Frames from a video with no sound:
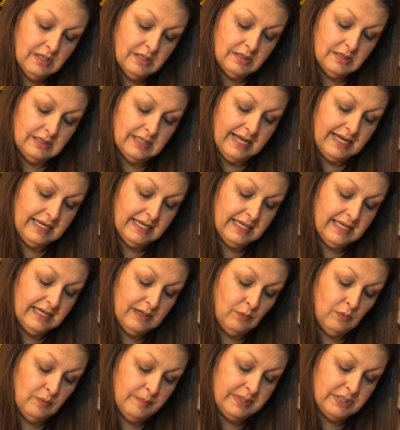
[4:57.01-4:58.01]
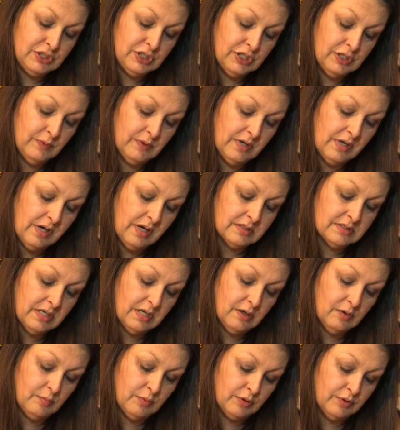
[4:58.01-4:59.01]
Layla will be 2 in
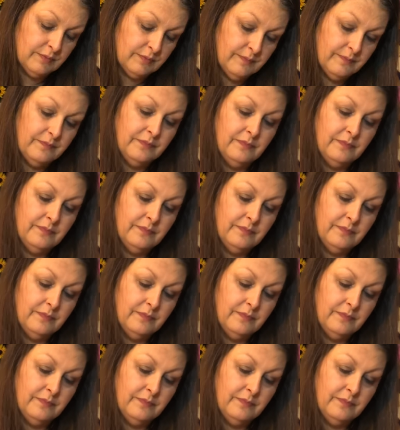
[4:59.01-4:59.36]
October.